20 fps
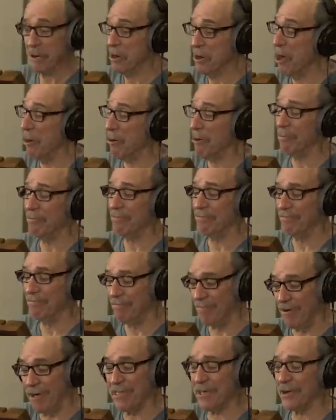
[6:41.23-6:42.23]
No
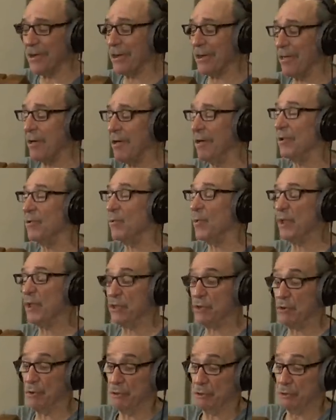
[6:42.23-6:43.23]
further along with
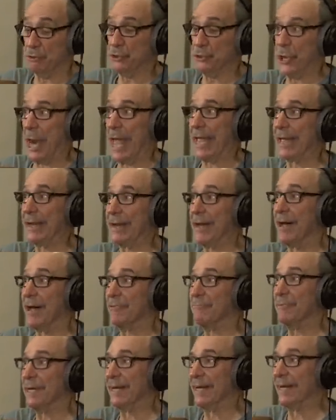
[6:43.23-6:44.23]
your dragon
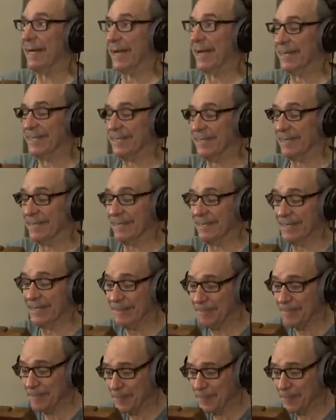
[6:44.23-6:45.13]
army, I see.